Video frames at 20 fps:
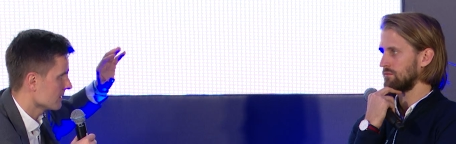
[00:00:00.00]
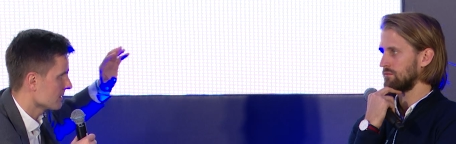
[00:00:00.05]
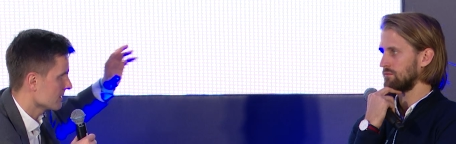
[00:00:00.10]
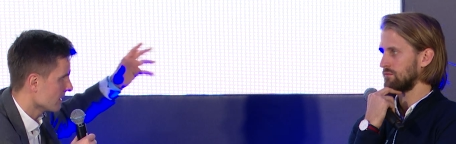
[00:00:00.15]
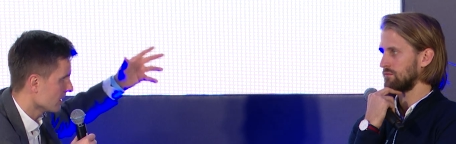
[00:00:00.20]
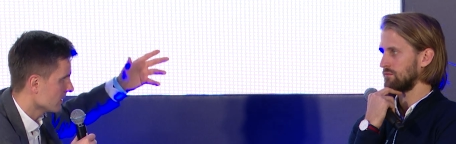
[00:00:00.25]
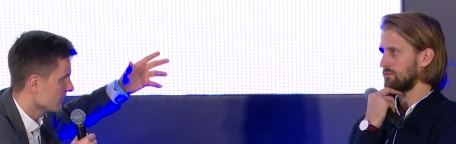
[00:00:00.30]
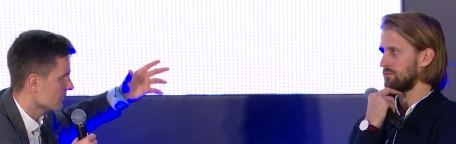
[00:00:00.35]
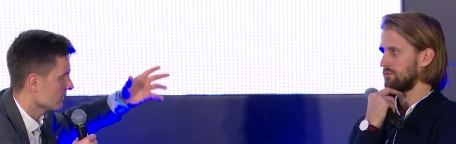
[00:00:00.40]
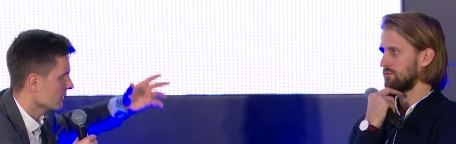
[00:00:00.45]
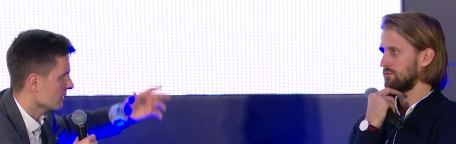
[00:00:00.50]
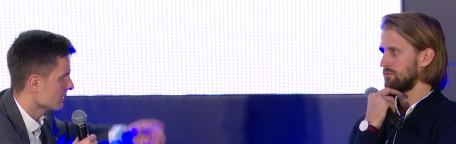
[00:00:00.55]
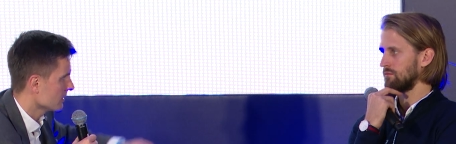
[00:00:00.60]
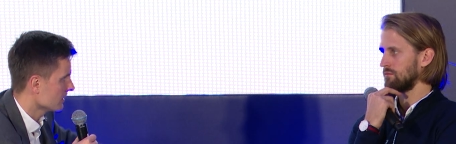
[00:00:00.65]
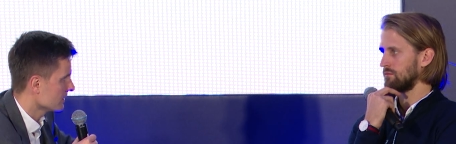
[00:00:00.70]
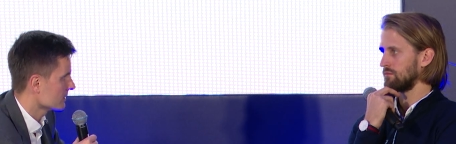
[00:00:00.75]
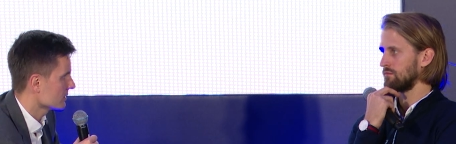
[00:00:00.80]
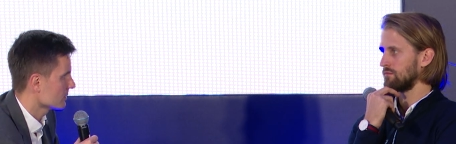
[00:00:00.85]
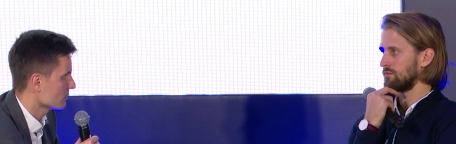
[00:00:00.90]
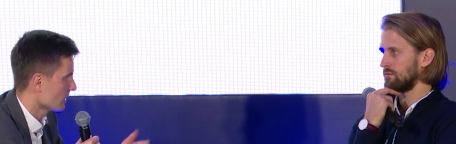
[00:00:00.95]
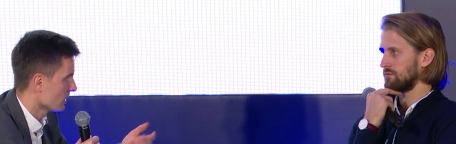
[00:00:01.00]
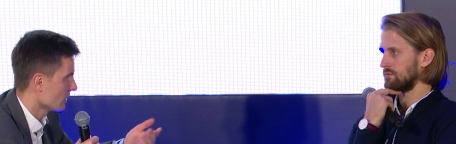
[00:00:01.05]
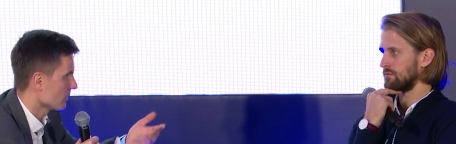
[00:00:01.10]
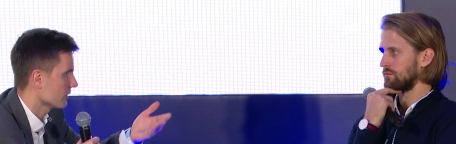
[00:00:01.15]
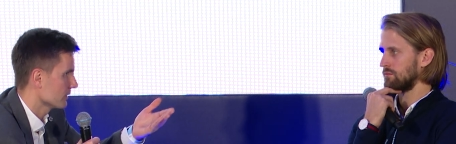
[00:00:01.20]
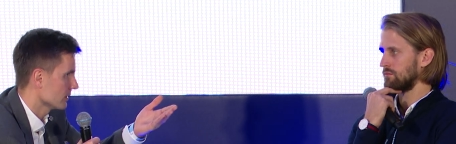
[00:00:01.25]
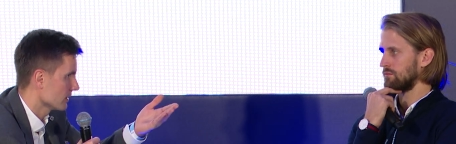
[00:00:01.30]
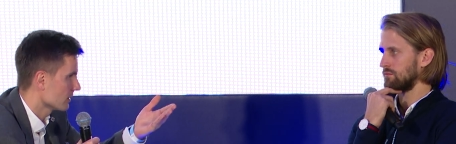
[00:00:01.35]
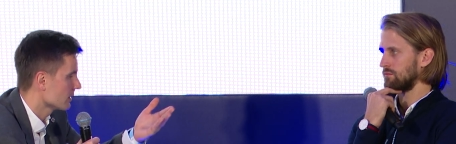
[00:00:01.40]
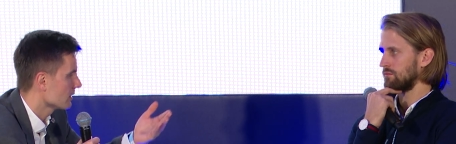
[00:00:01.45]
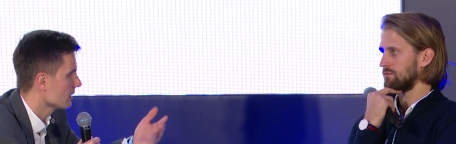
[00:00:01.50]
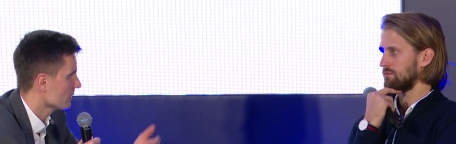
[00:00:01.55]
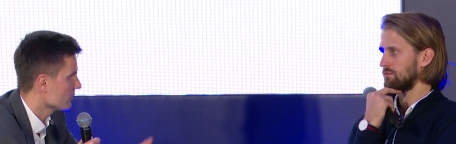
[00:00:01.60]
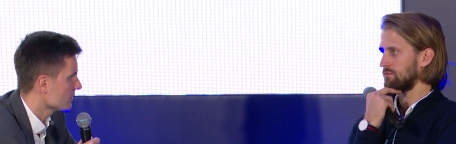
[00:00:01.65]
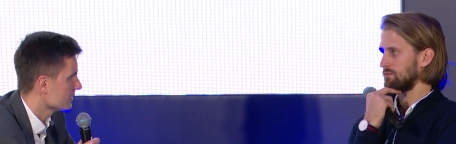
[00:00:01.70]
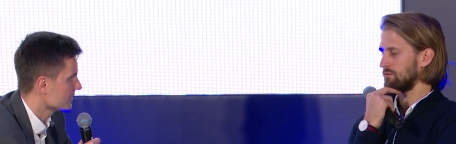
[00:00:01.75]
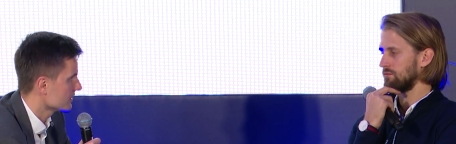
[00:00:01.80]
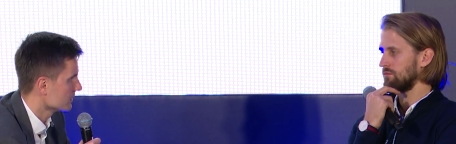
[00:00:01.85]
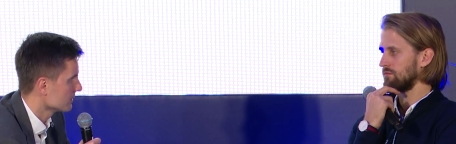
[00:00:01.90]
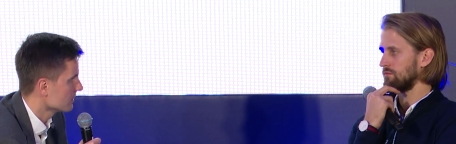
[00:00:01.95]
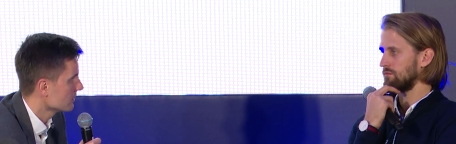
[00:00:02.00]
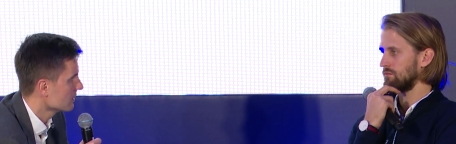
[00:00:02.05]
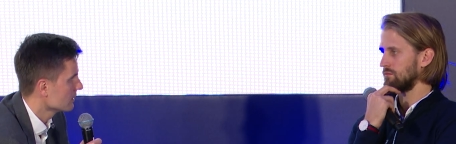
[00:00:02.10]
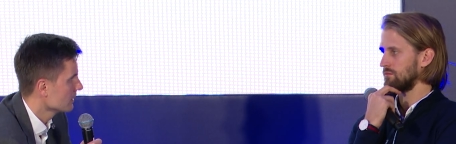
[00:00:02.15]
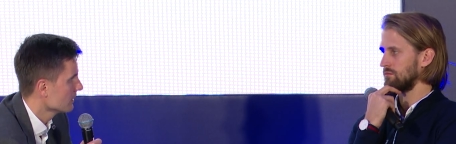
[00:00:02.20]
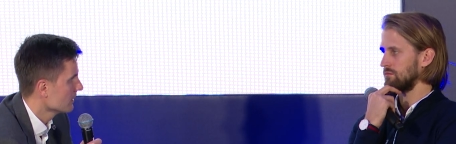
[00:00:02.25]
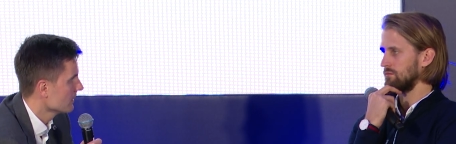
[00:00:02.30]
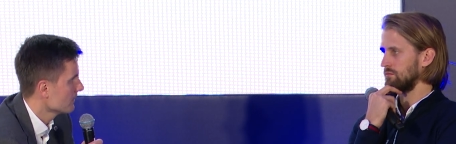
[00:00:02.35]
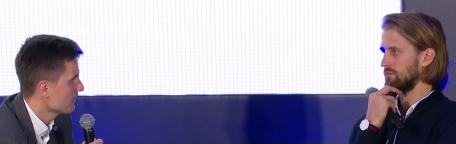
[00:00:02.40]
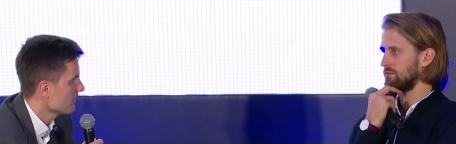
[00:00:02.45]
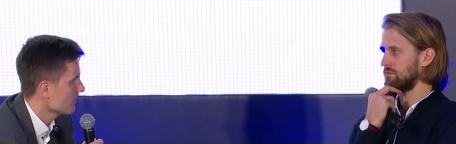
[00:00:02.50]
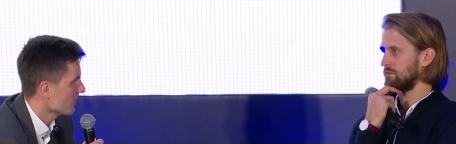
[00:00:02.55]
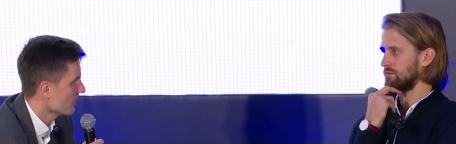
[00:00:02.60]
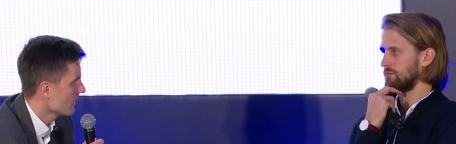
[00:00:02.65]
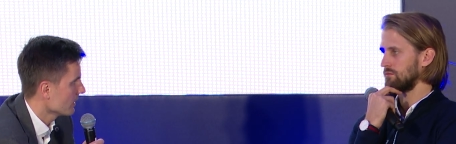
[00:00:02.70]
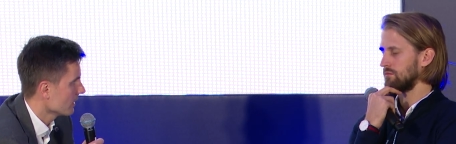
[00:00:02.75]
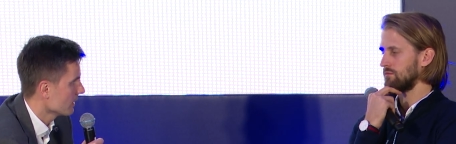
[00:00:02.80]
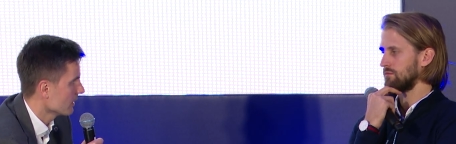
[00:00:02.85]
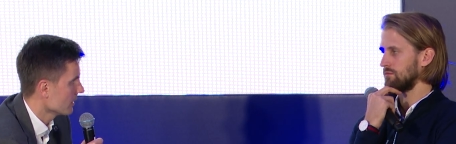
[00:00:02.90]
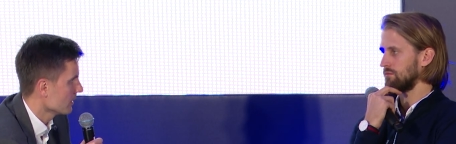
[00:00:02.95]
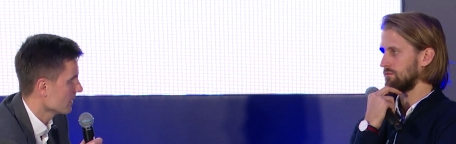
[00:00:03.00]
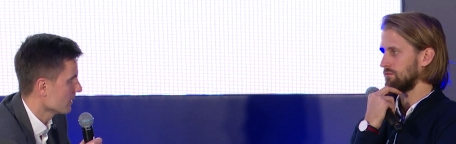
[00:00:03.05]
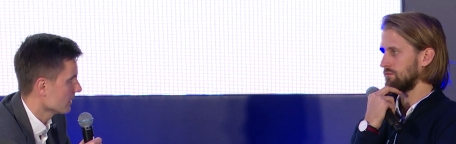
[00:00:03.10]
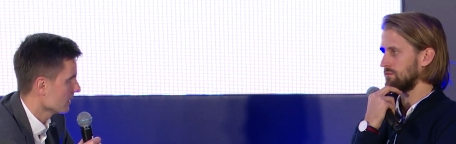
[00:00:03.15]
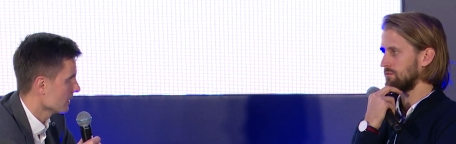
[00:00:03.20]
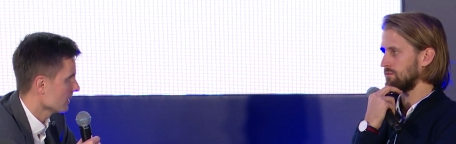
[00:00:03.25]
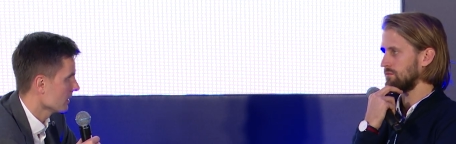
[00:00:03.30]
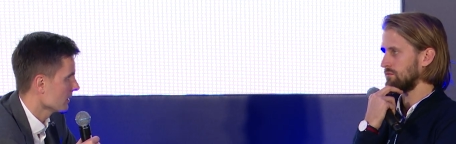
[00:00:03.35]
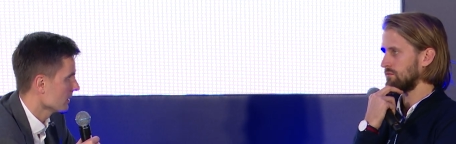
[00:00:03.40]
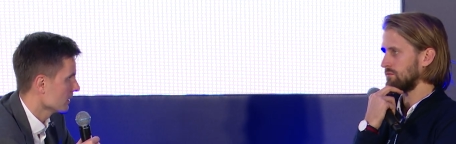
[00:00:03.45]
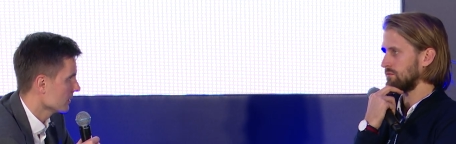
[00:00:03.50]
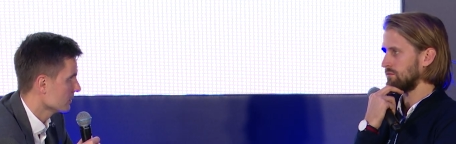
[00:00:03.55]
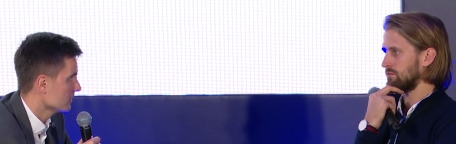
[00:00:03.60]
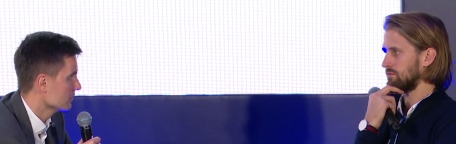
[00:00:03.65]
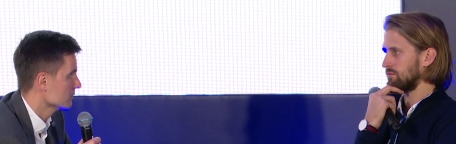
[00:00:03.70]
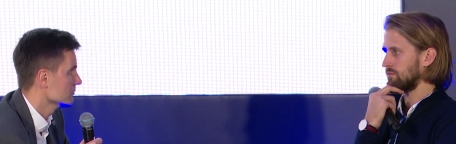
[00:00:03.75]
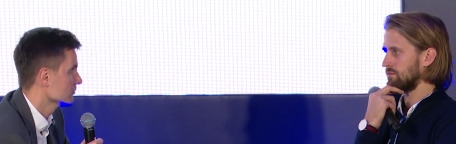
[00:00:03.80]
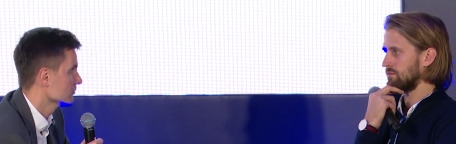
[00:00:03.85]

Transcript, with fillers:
Speaker 1: safety is one of the key reasons uh,